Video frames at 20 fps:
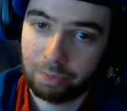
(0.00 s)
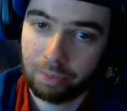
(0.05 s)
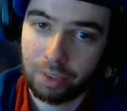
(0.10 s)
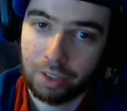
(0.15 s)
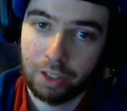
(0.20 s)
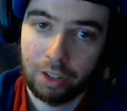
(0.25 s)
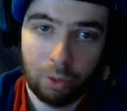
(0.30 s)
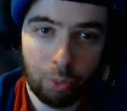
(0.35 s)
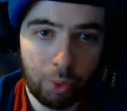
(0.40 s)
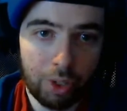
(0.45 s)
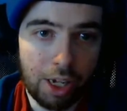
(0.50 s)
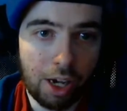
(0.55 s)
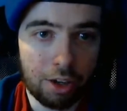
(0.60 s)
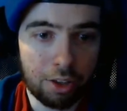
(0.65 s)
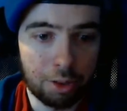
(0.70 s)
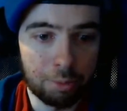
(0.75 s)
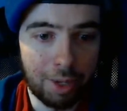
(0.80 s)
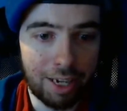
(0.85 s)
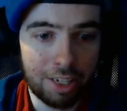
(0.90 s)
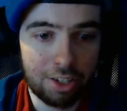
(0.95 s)
We are the
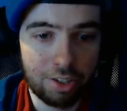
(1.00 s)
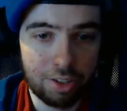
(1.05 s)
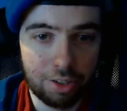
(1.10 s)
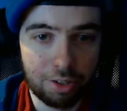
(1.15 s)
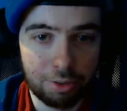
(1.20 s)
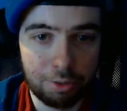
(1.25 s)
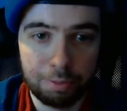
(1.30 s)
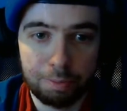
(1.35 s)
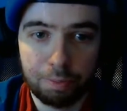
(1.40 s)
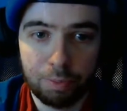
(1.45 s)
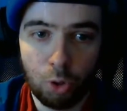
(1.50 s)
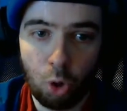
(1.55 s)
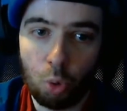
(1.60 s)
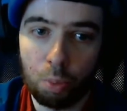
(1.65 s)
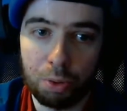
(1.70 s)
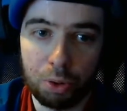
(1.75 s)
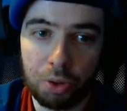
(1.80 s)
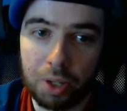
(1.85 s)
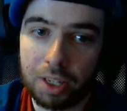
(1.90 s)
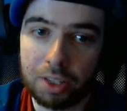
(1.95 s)
best. No
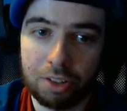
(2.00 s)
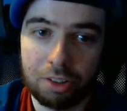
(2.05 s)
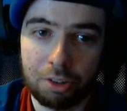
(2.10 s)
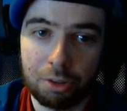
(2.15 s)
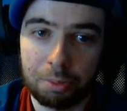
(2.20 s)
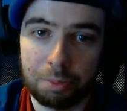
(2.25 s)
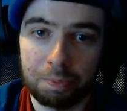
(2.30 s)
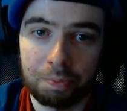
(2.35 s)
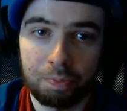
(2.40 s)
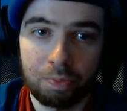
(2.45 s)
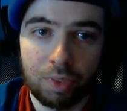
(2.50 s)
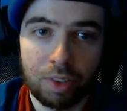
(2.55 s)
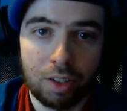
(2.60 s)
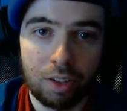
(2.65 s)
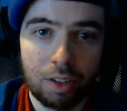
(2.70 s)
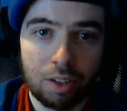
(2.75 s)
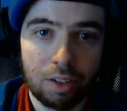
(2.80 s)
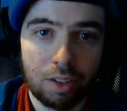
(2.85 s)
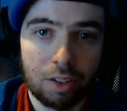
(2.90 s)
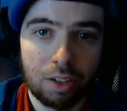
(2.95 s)
protest.
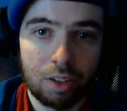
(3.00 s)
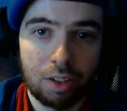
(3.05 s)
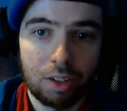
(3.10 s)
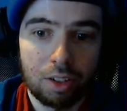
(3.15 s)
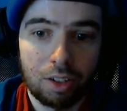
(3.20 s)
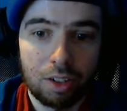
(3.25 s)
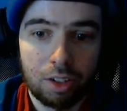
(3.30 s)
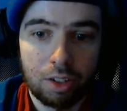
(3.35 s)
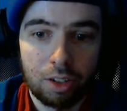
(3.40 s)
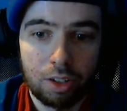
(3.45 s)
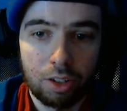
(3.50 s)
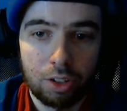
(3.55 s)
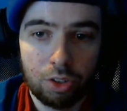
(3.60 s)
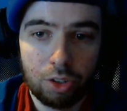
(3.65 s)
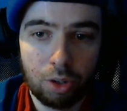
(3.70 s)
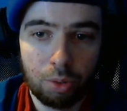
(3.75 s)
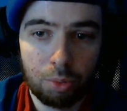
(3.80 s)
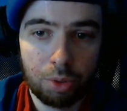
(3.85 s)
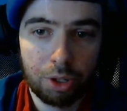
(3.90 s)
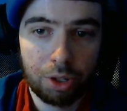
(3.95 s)
So
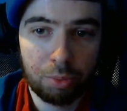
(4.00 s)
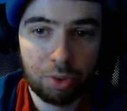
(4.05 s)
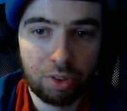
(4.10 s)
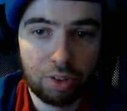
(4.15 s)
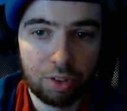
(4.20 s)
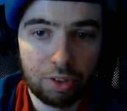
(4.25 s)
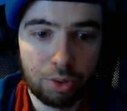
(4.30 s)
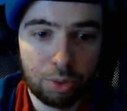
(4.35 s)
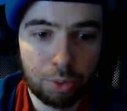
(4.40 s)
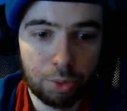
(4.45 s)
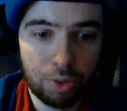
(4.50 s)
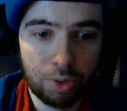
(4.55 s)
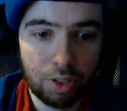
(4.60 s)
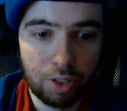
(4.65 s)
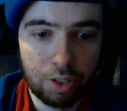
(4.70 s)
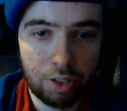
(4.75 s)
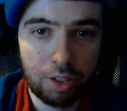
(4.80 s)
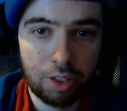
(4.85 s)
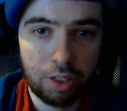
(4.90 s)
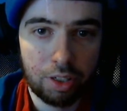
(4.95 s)
we're gonna move on to
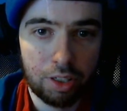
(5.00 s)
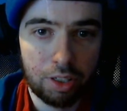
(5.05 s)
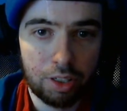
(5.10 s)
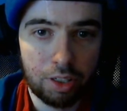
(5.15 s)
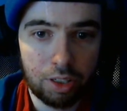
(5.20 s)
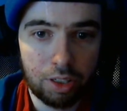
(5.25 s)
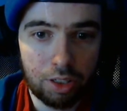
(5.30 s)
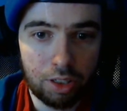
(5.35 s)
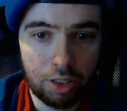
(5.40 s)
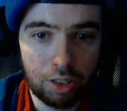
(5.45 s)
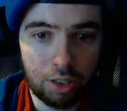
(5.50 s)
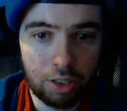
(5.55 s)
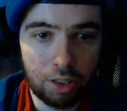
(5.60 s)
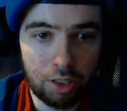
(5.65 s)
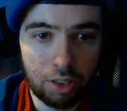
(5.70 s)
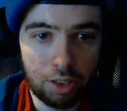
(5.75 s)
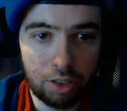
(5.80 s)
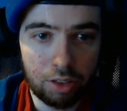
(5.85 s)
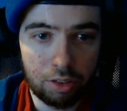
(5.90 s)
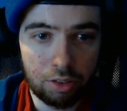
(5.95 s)

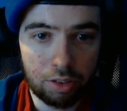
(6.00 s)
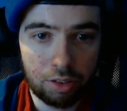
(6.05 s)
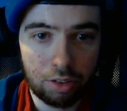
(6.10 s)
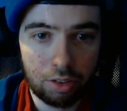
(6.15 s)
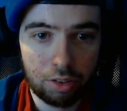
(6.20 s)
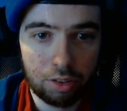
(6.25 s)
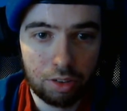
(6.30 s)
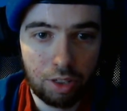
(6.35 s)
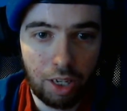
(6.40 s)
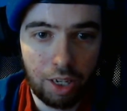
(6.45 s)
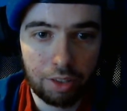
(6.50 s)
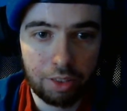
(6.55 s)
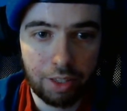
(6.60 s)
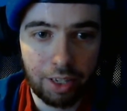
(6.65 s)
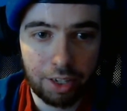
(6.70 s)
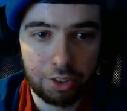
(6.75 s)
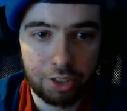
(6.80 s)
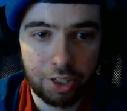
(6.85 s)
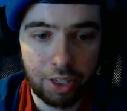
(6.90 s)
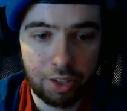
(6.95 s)
the... Yeah, I think
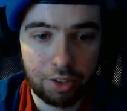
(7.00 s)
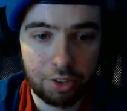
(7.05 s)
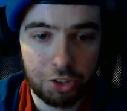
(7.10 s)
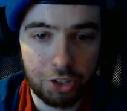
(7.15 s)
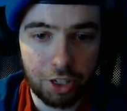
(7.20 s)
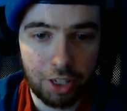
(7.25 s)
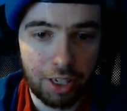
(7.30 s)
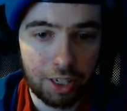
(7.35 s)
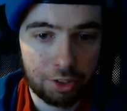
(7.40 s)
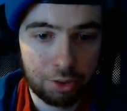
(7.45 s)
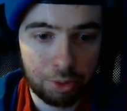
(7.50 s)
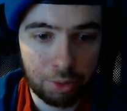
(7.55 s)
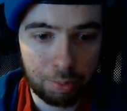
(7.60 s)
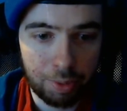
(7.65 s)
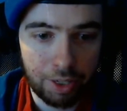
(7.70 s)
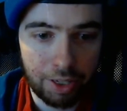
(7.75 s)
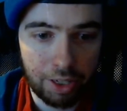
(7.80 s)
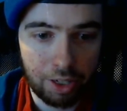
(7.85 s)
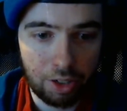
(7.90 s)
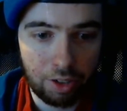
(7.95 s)
actually, yeah, this is the last
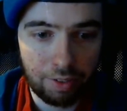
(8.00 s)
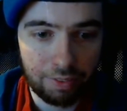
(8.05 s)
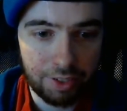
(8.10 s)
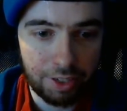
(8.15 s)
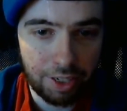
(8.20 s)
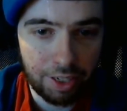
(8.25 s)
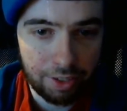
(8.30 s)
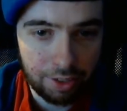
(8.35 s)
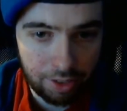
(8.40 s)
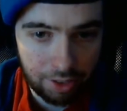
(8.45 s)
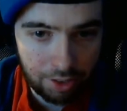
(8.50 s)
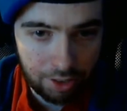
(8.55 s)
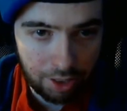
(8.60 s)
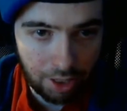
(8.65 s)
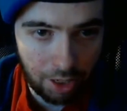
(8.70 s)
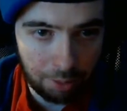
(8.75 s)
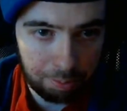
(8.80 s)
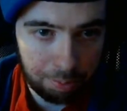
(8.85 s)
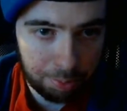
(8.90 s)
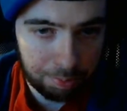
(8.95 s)
replay of the day, I think.
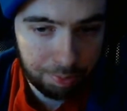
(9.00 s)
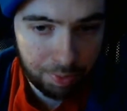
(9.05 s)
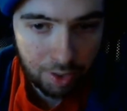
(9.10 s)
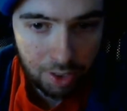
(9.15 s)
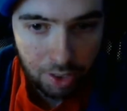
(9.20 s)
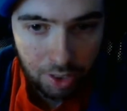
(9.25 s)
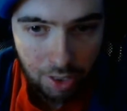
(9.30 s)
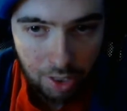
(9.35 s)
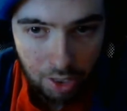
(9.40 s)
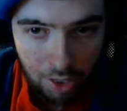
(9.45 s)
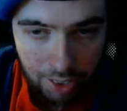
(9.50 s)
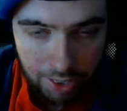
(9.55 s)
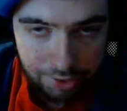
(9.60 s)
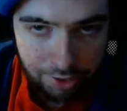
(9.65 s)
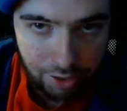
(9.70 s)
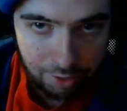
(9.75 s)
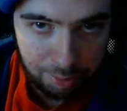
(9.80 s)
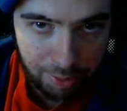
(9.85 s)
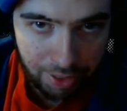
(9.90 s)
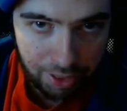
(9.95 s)
Yep. Last
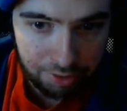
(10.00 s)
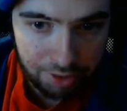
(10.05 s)
replay of the day